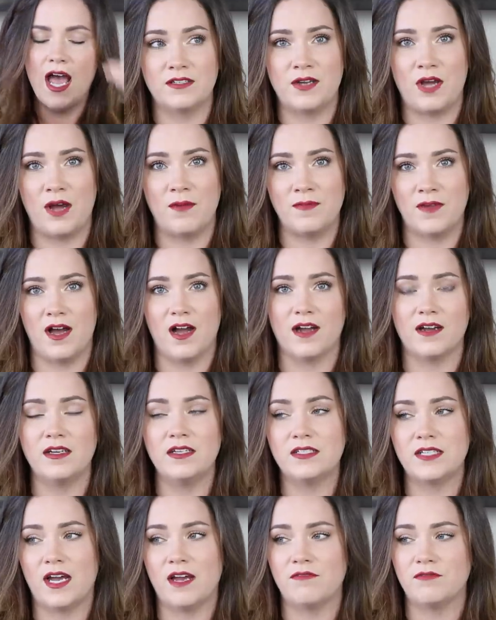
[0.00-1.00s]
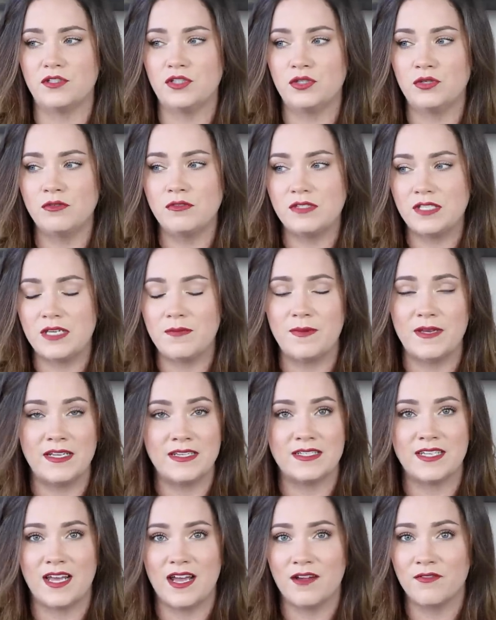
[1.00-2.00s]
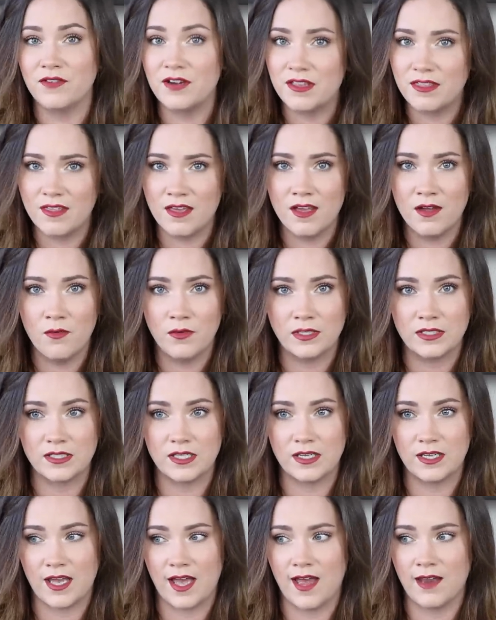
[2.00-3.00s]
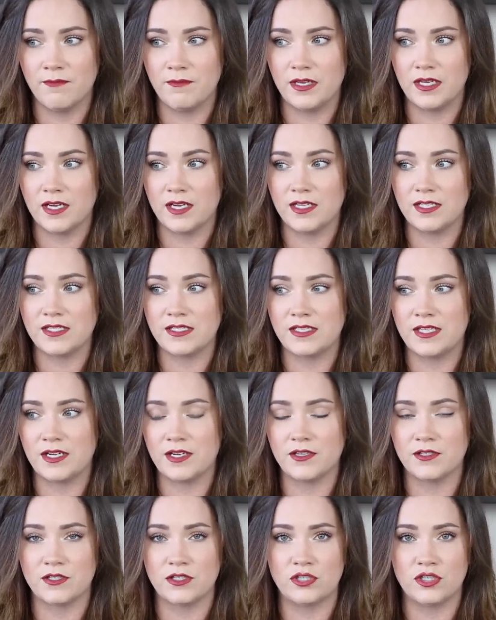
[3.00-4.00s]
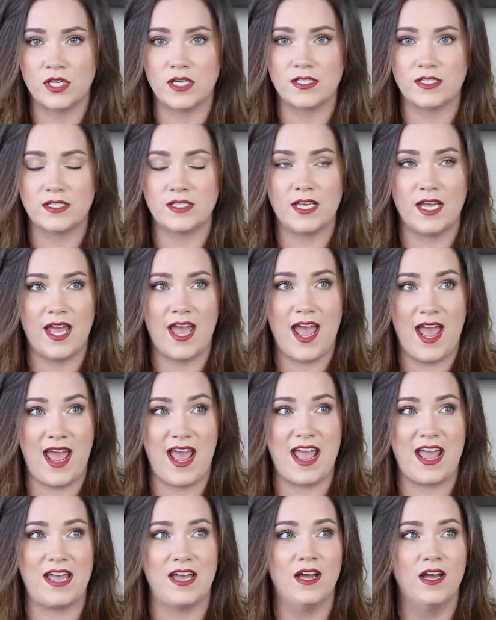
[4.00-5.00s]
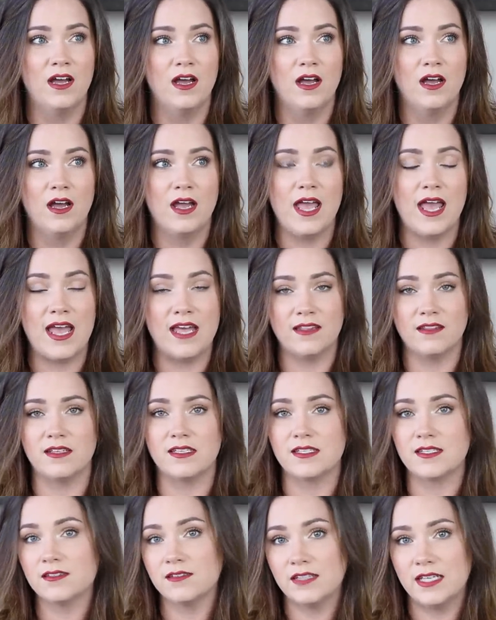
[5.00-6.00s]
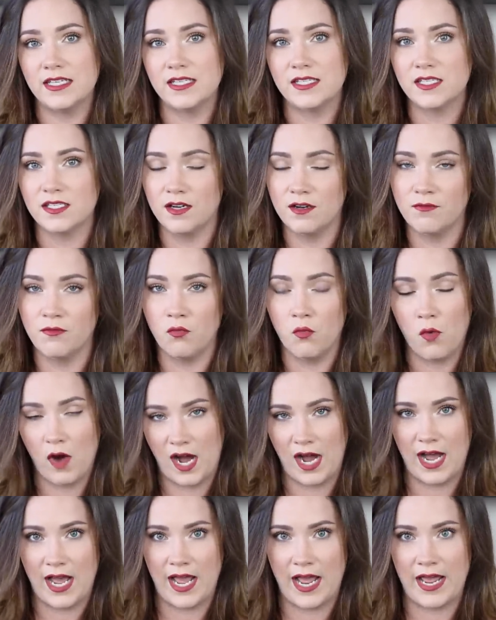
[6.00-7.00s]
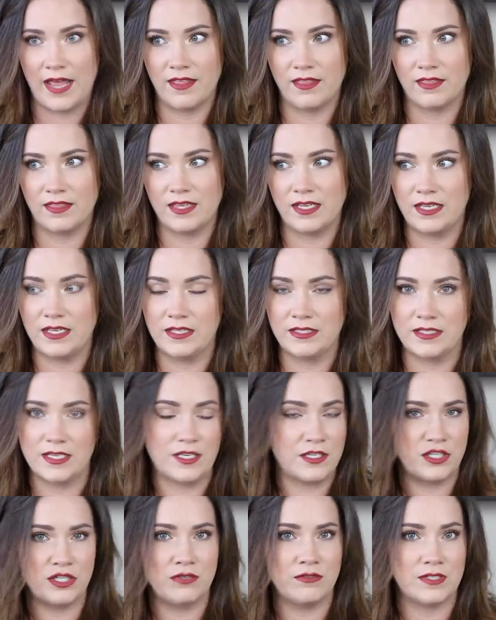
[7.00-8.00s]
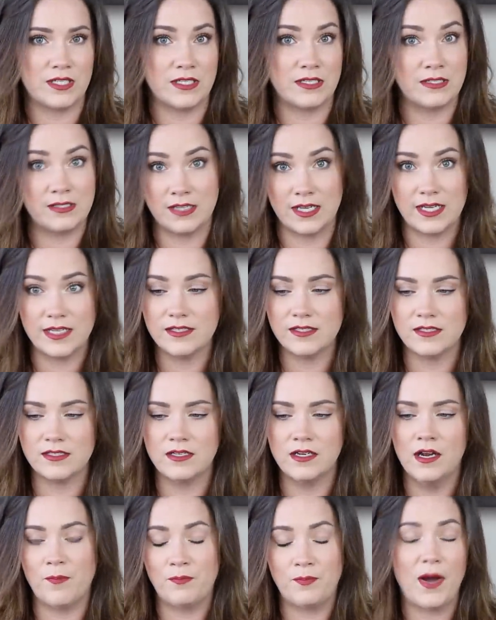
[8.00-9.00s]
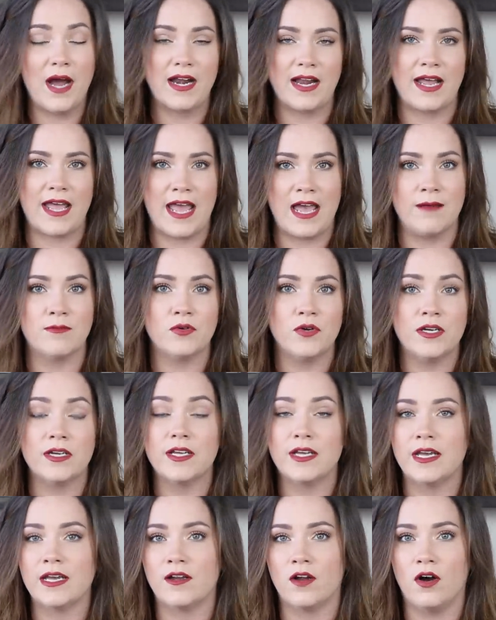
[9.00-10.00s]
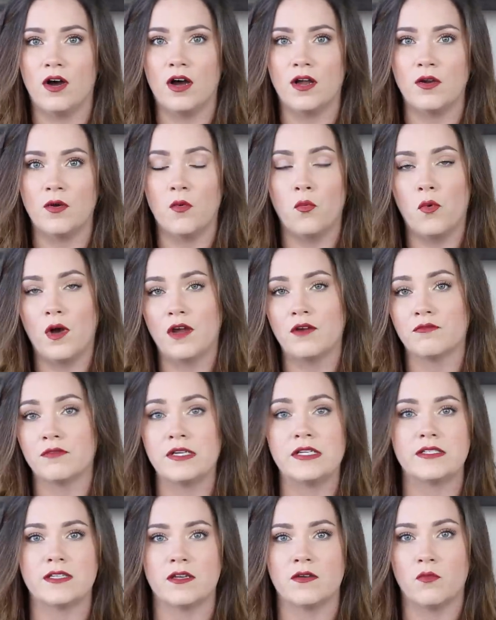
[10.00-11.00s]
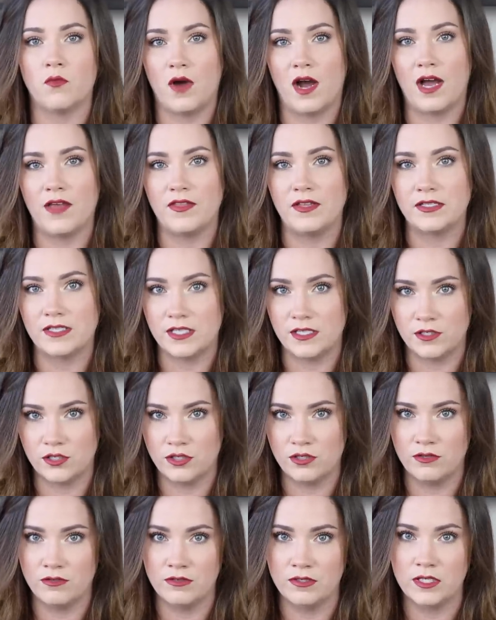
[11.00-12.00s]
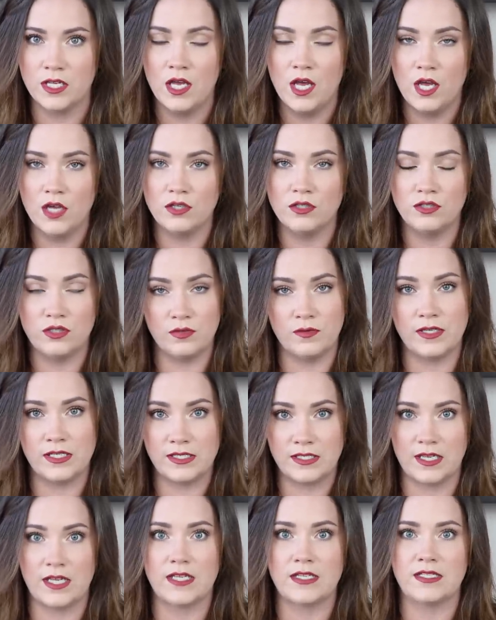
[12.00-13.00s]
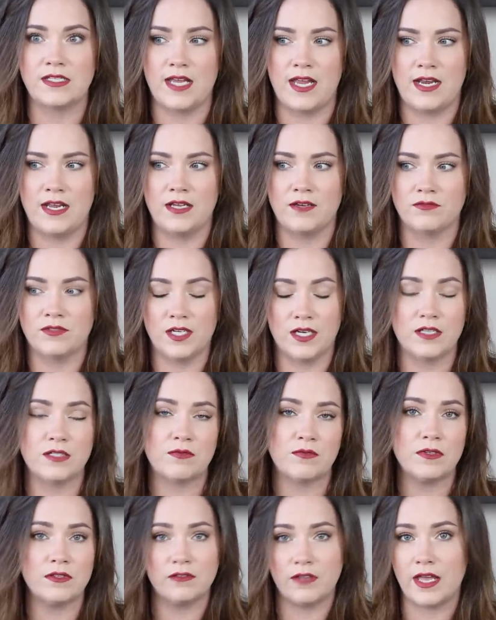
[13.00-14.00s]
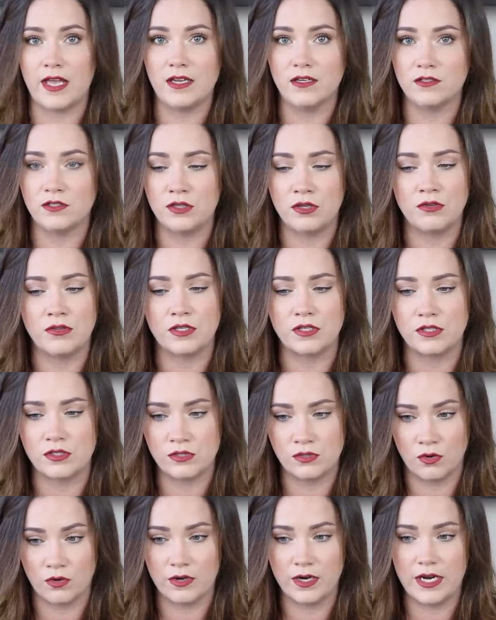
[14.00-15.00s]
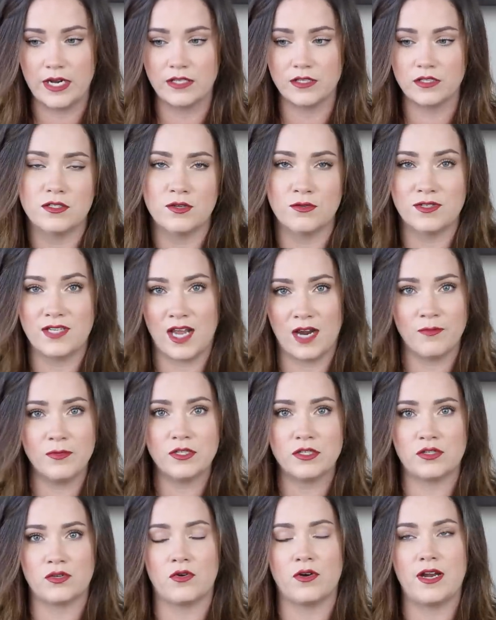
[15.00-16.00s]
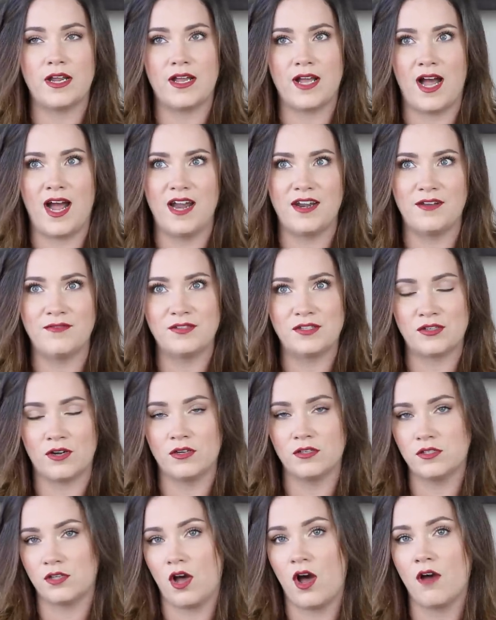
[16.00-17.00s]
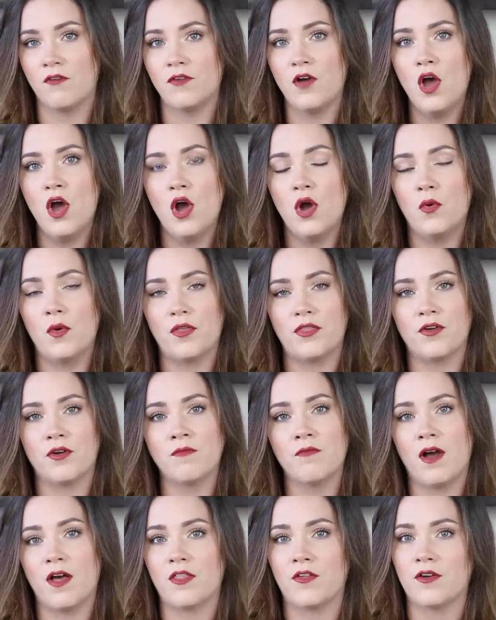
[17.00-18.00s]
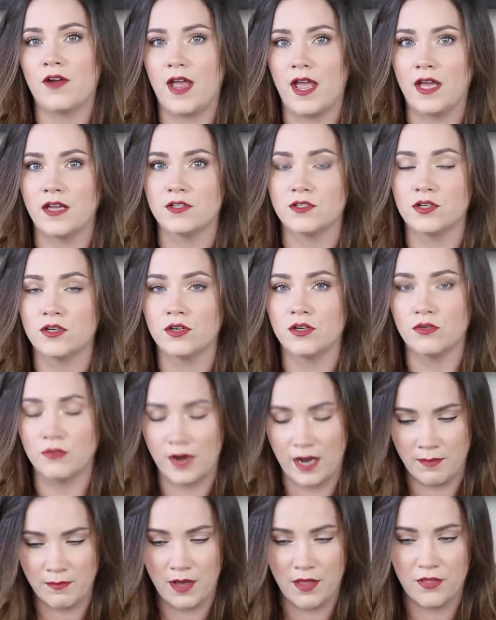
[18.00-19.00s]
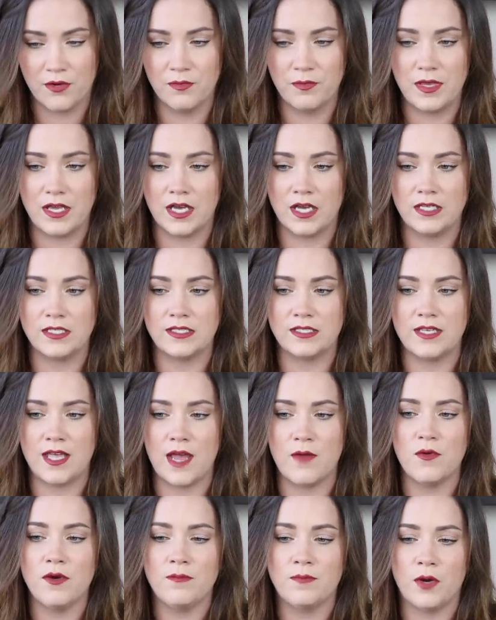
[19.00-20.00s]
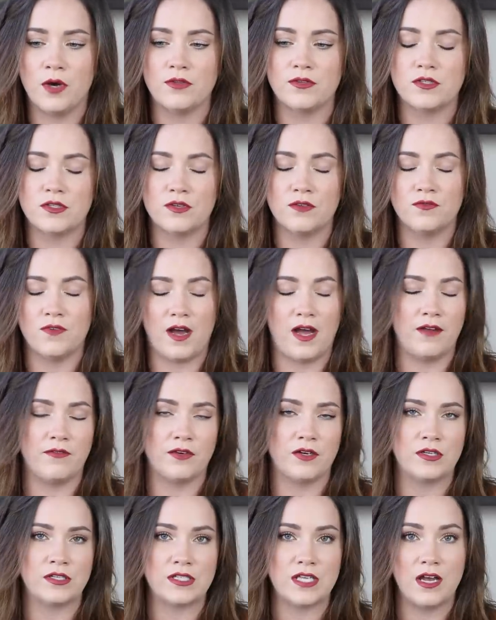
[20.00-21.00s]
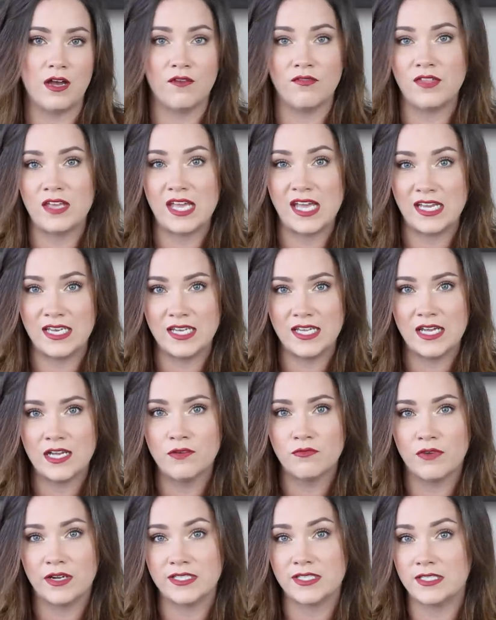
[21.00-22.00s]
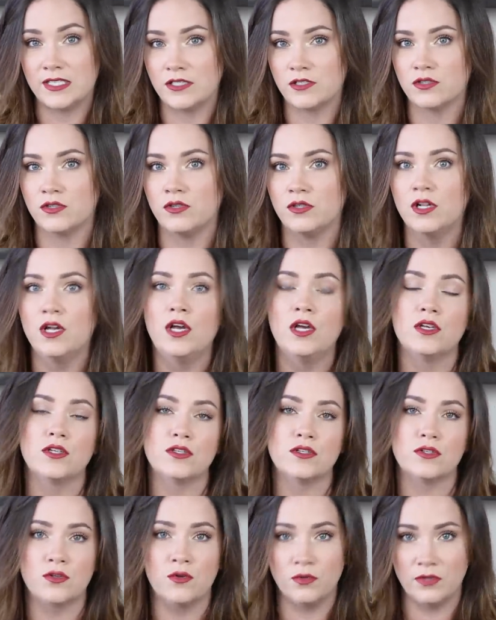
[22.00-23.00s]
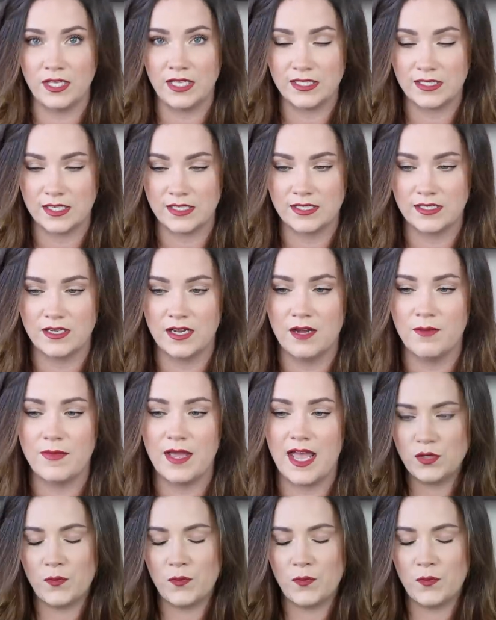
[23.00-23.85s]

Now, I'm not going to dive too deep into everything once again because there's just a endless list of why these issues exist, but I am going to hit on one reason why these issues do exist and it does relate to the story. So Tamra's story kind of starts off with her mother and her grandmother because they were both survivors of the Indian residential schooling system.